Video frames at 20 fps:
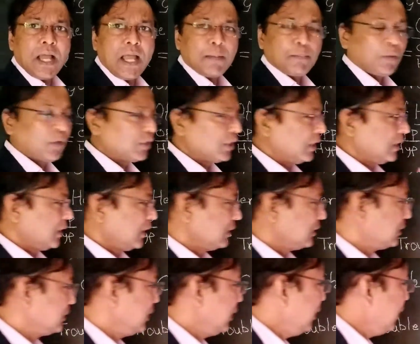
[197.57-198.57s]

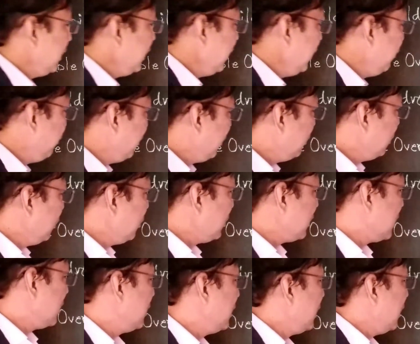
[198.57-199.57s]
hypotenuse. If you
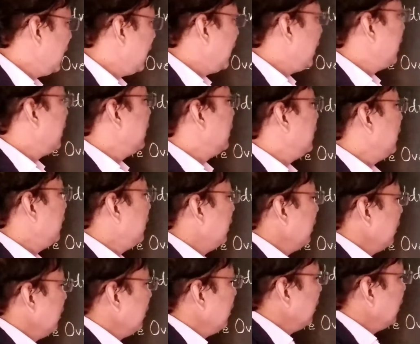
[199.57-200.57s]
look
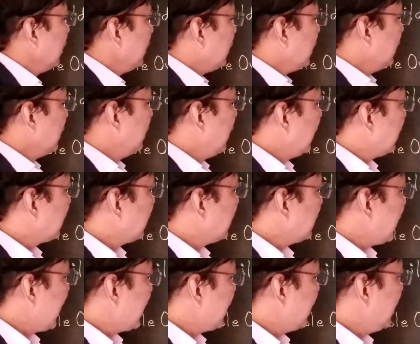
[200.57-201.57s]
at the
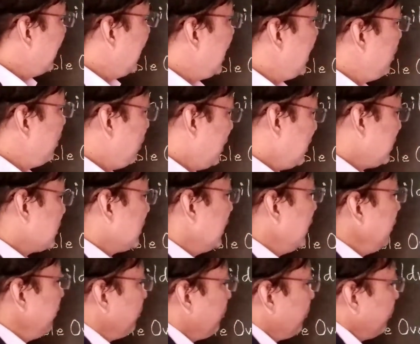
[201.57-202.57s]
triangle
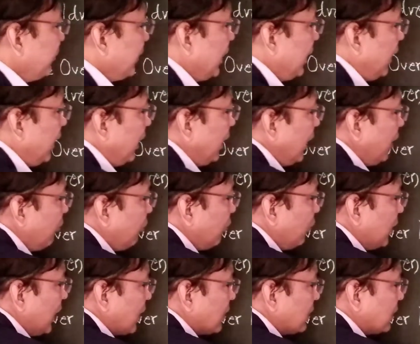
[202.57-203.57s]
ABC, if
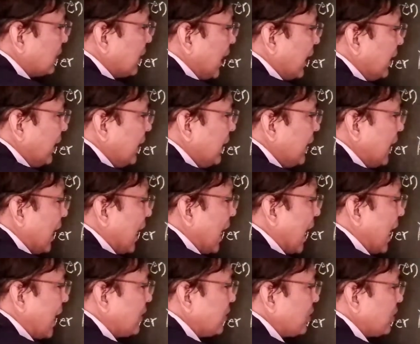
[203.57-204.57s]
we are standing
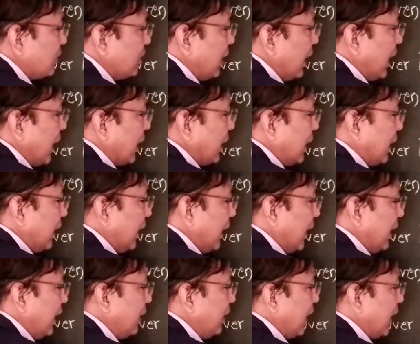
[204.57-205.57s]
at angle
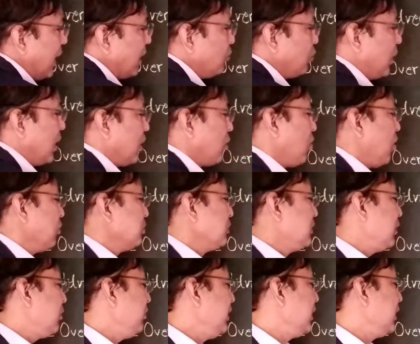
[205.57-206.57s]
A and we are
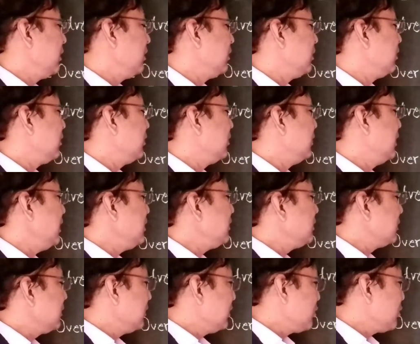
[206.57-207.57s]
observing
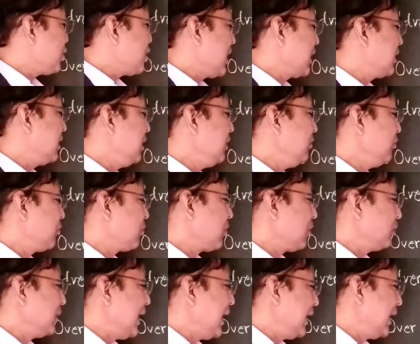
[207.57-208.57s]
this triangle
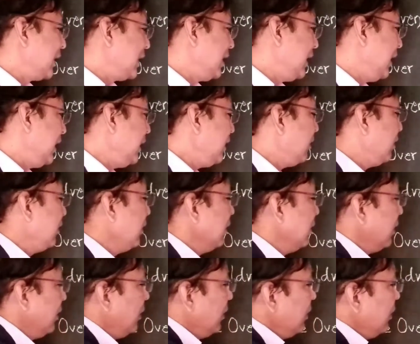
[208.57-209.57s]
from the angle A,
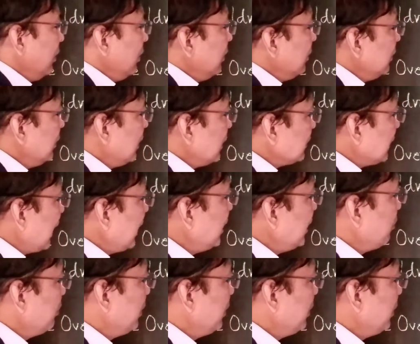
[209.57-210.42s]
the side